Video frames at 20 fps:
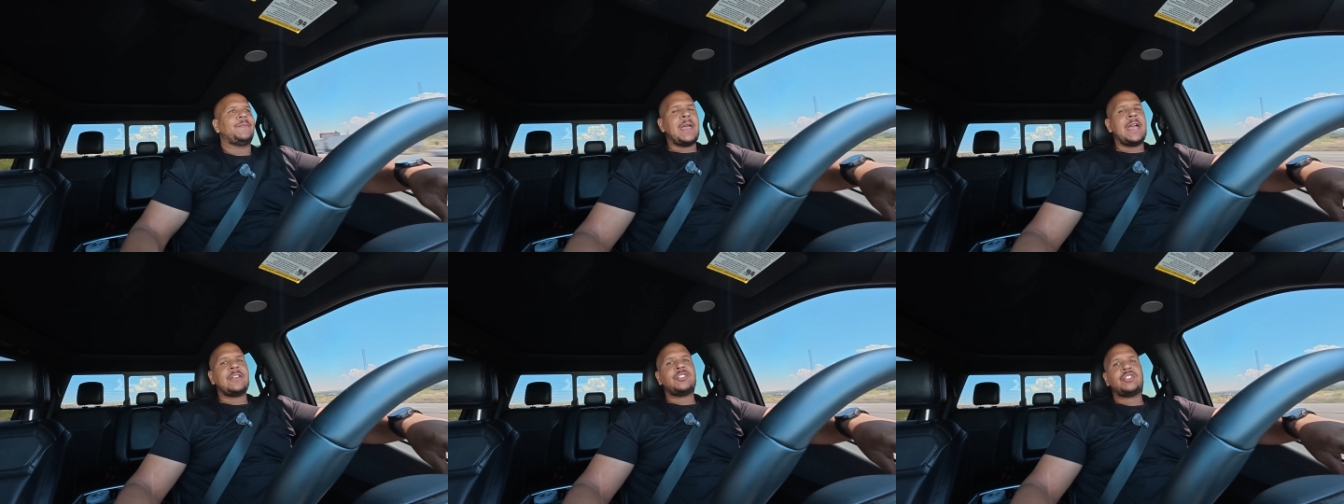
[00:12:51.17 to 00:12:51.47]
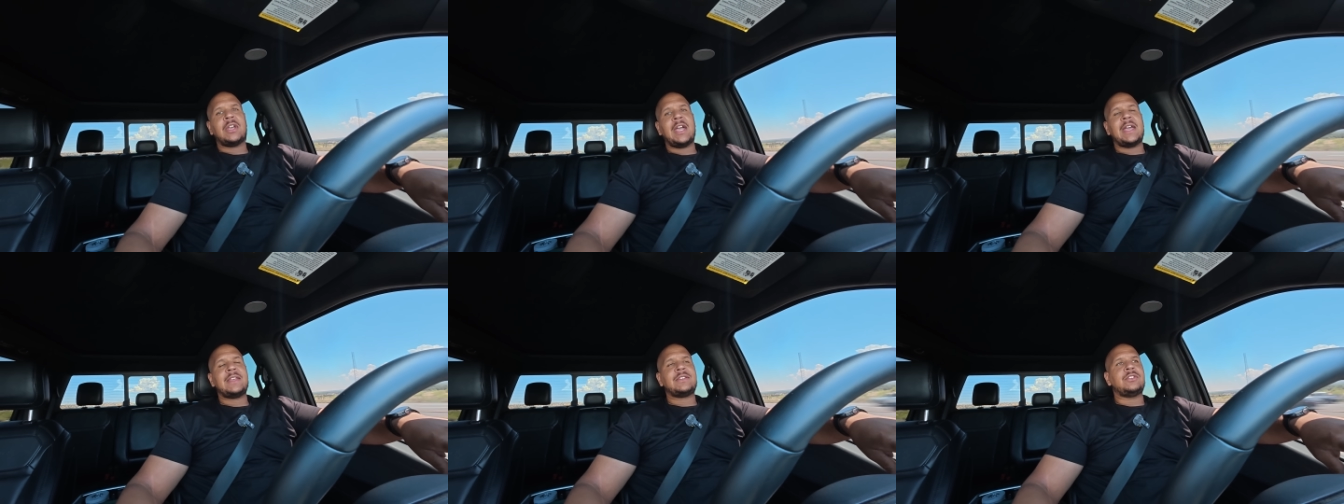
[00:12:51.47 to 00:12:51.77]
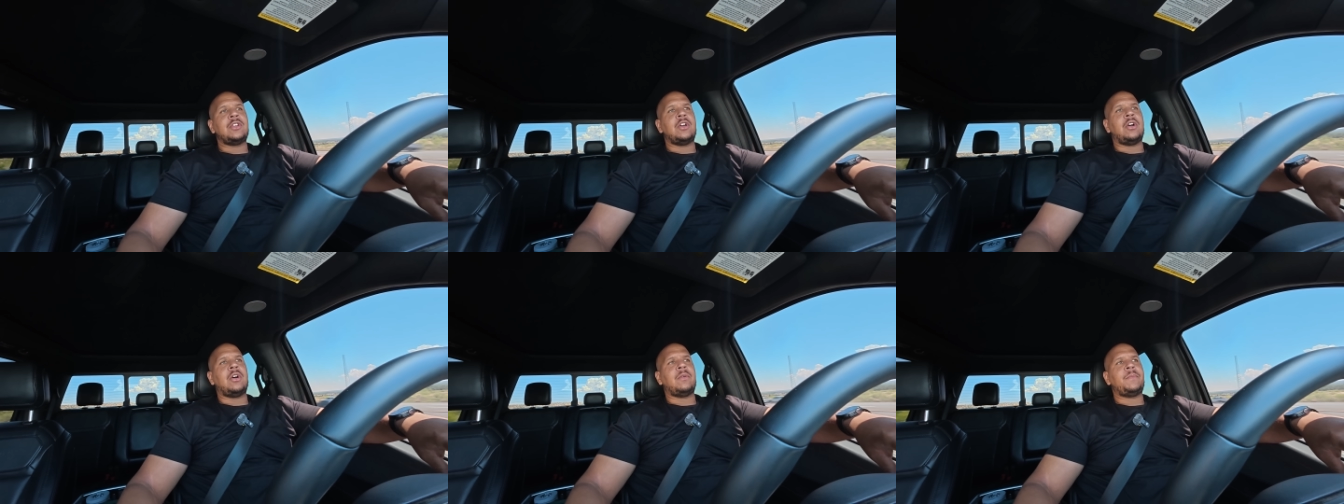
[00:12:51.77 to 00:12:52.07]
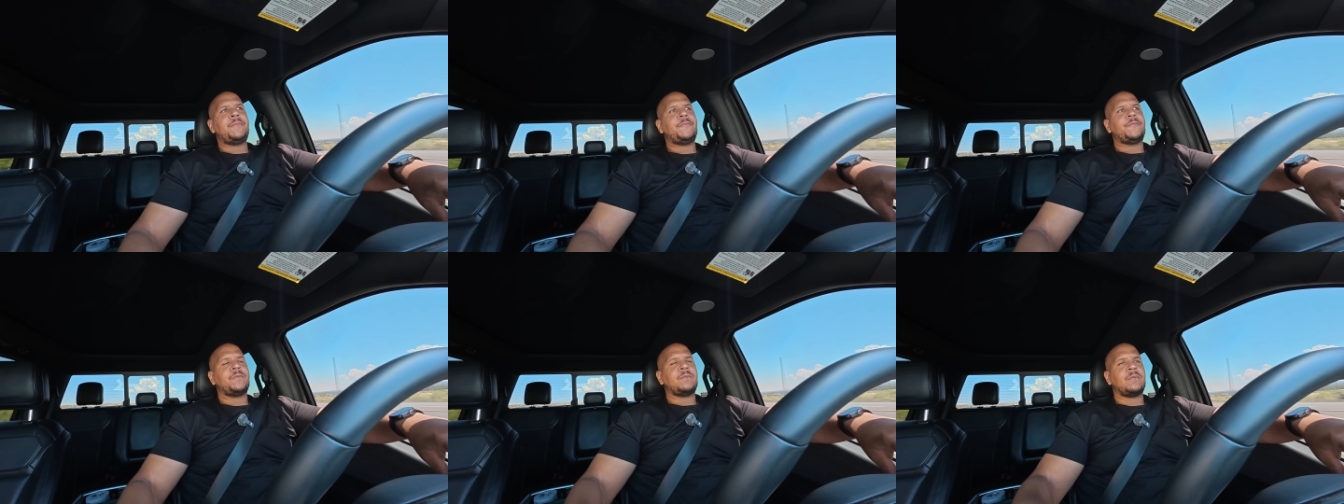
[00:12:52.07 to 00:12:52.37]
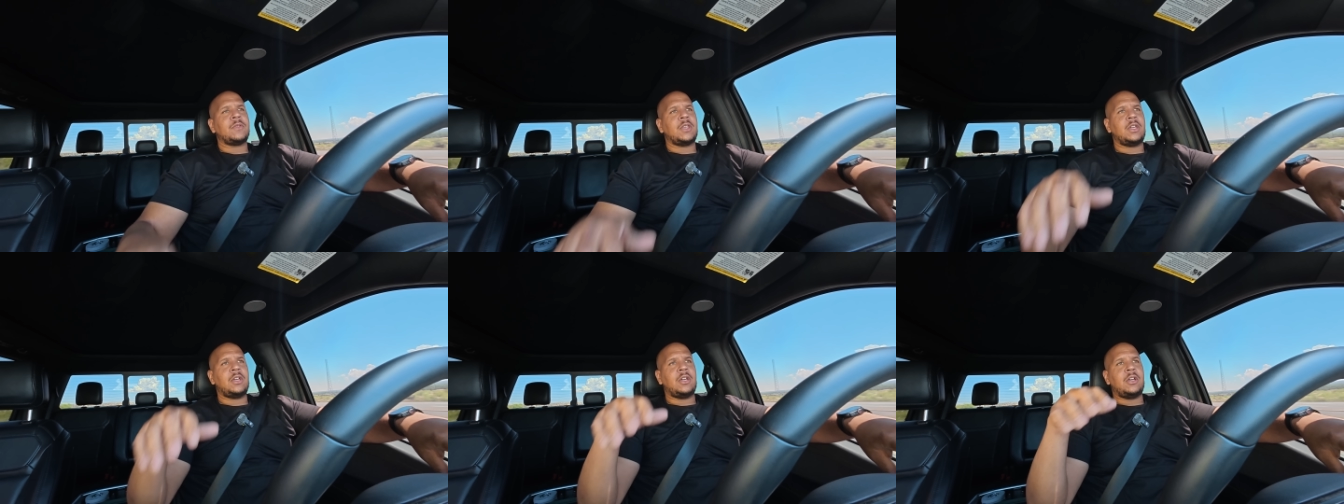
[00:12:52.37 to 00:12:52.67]
As you guys know,
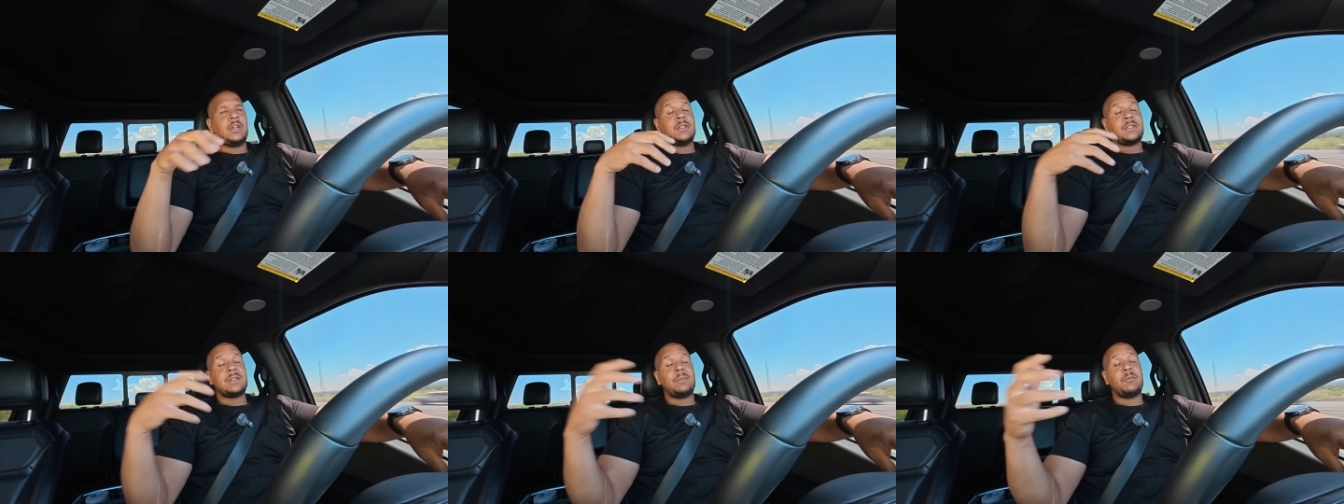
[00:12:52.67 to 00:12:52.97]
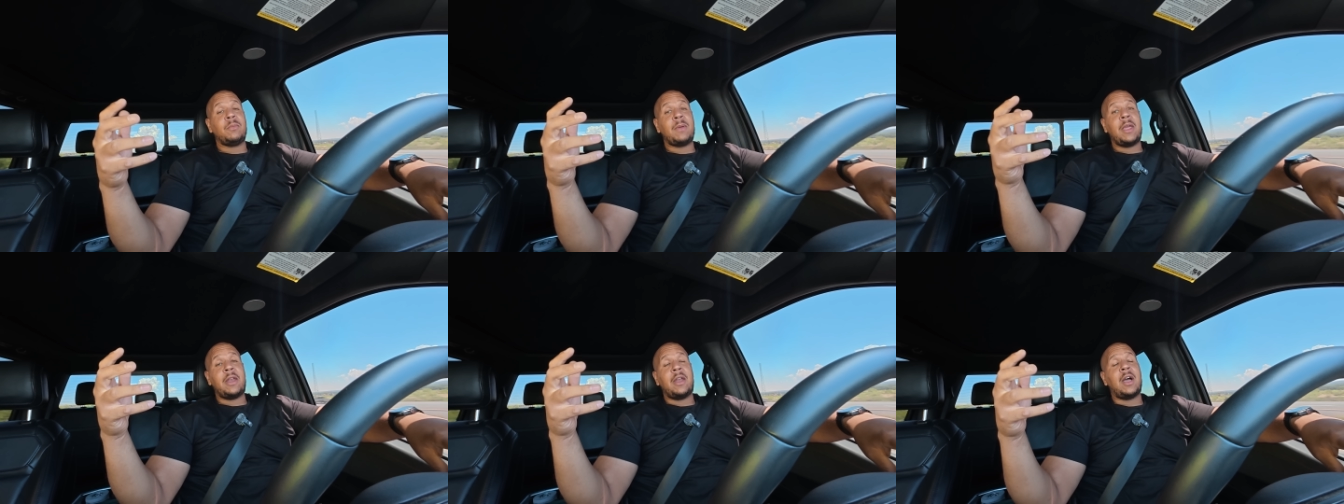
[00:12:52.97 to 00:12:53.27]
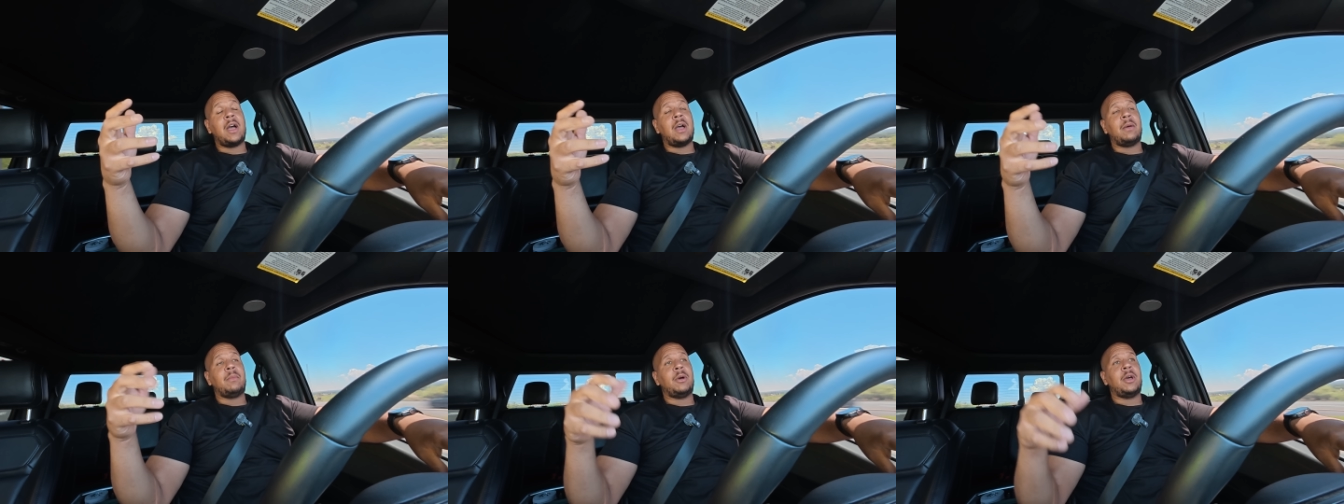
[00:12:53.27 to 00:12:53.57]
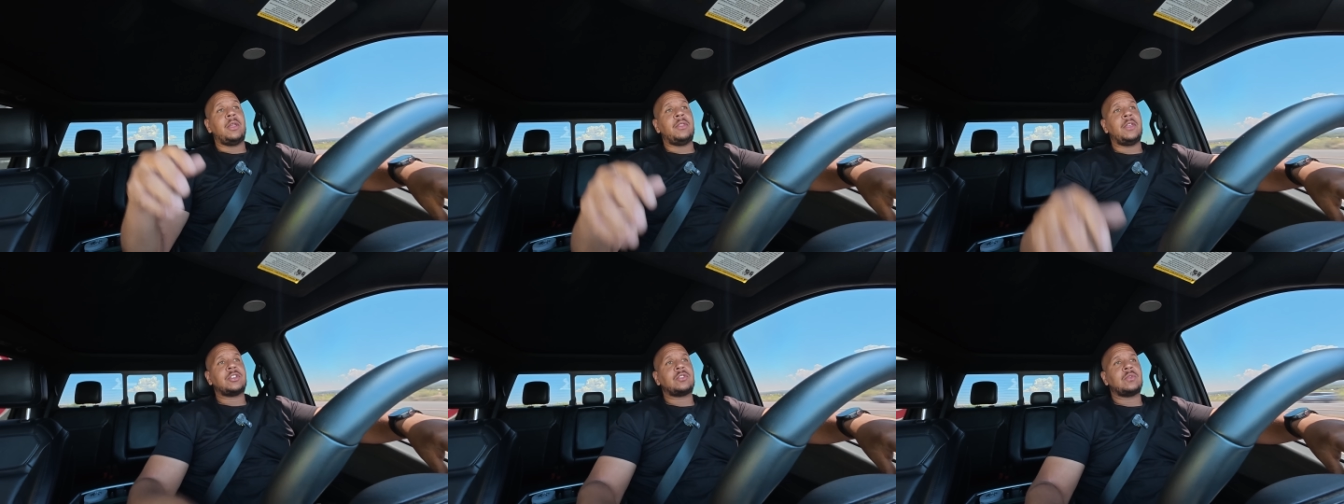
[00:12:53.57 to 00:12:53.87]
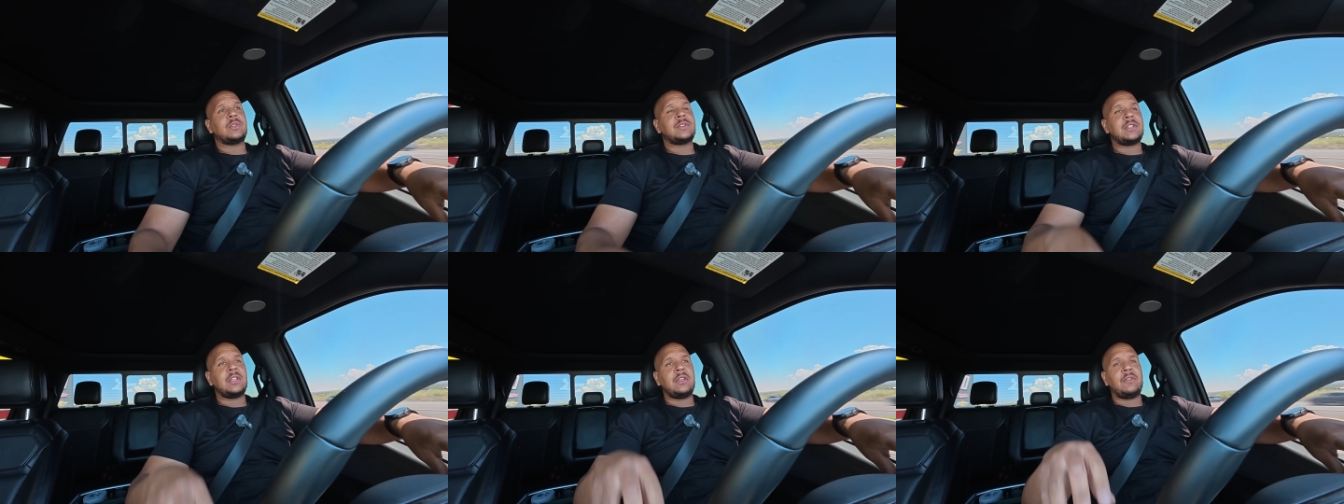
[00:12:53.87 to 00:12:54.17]
some of you may not, but this
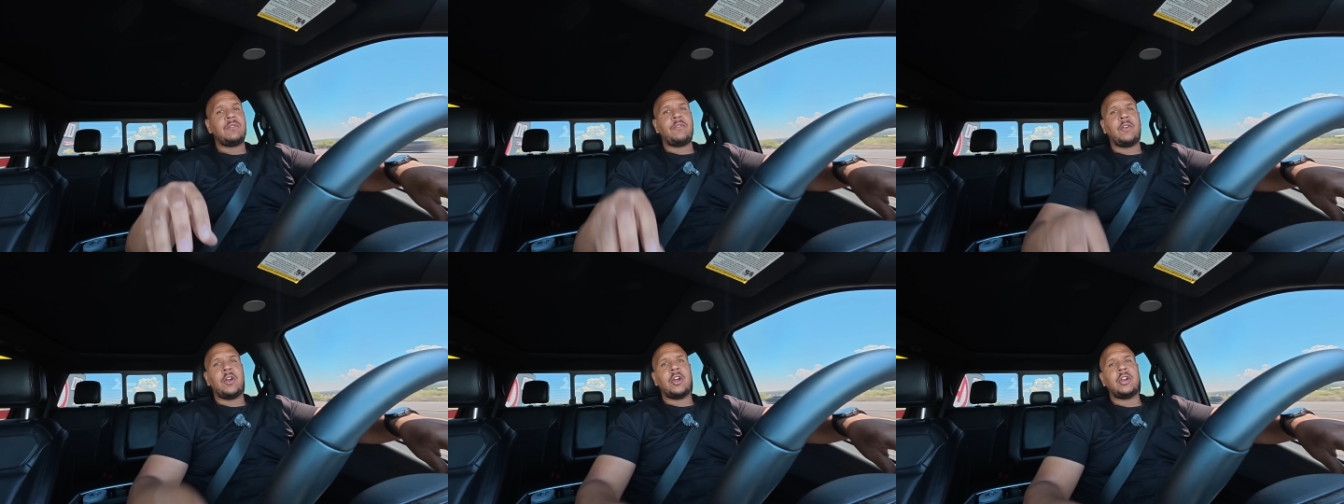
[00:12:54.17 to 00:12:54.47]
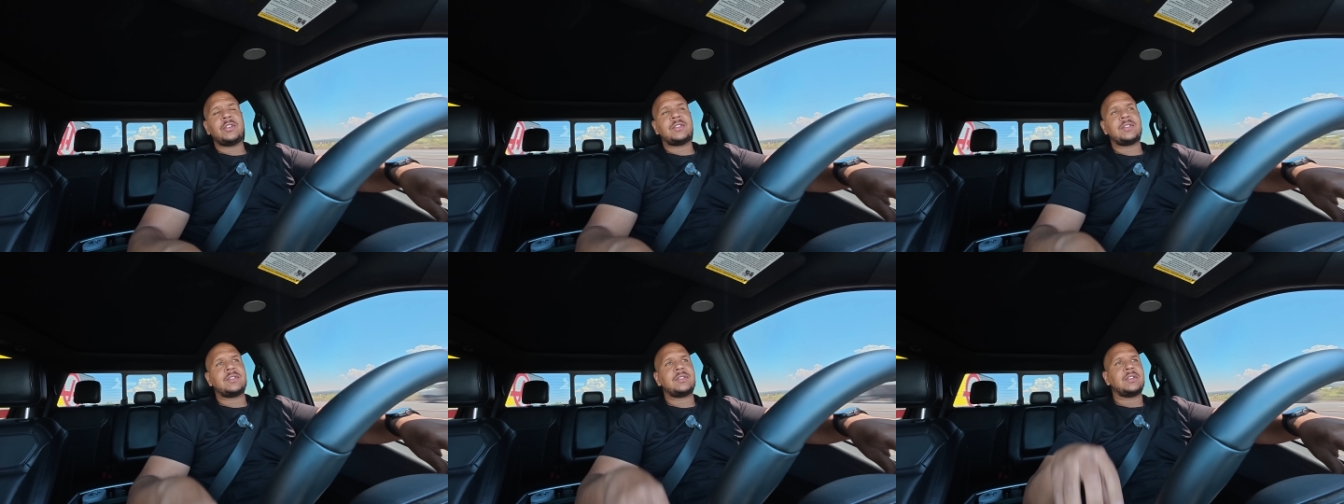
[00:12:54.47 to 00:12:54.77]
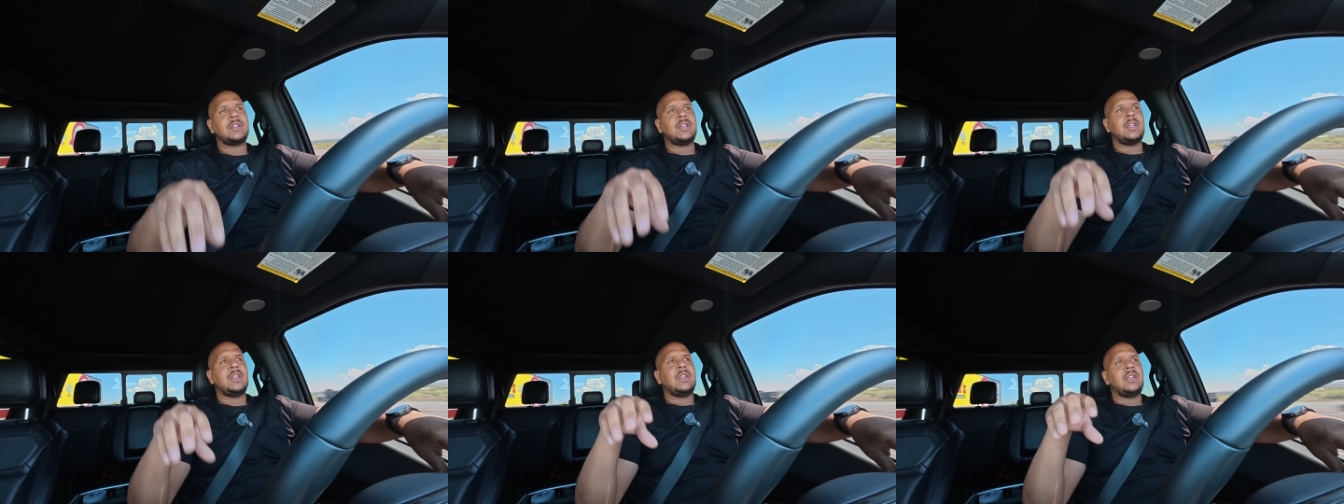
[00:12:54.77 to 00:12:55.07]
was the first